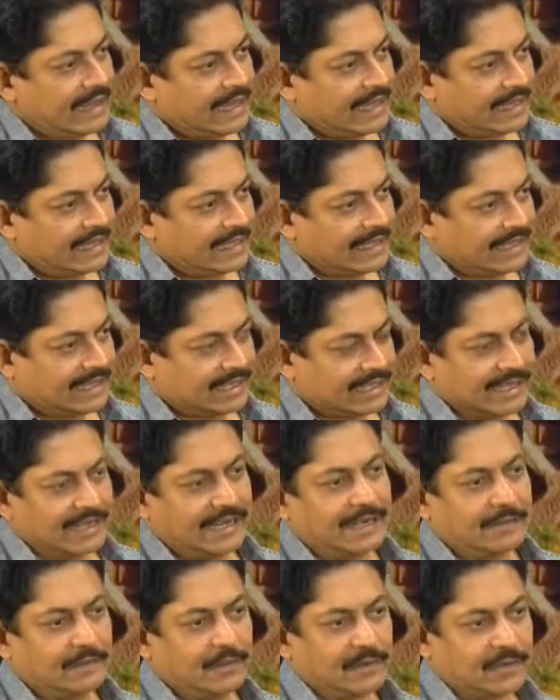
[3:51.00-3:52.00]
The
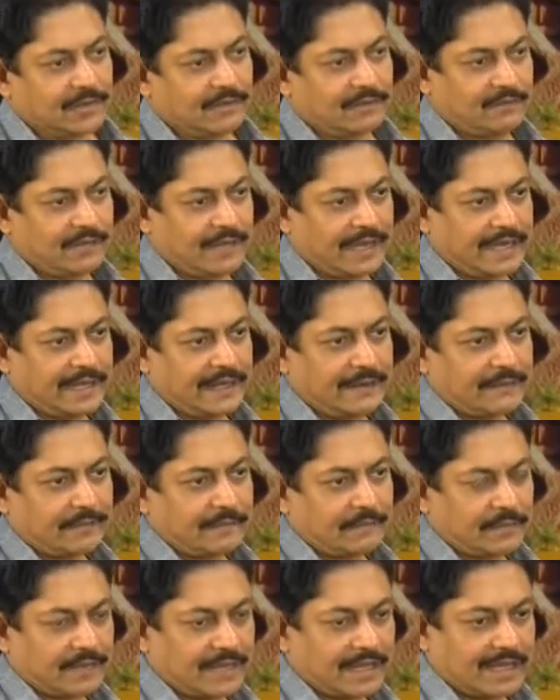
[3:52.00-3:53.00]
third book of mine
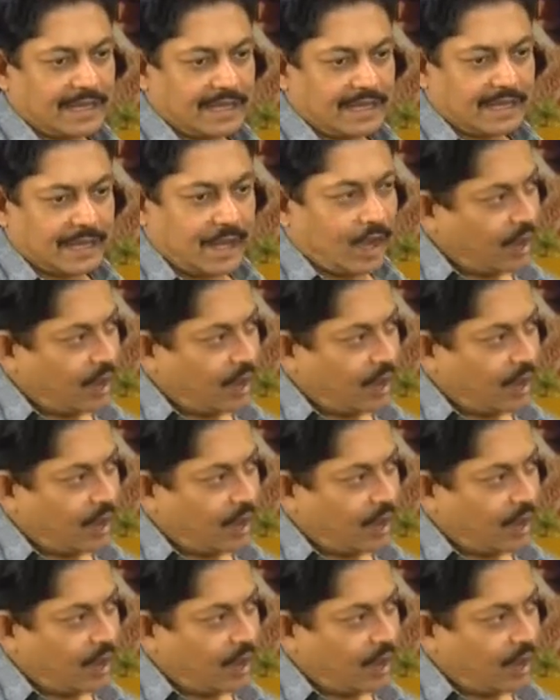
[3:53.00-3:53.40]
uh,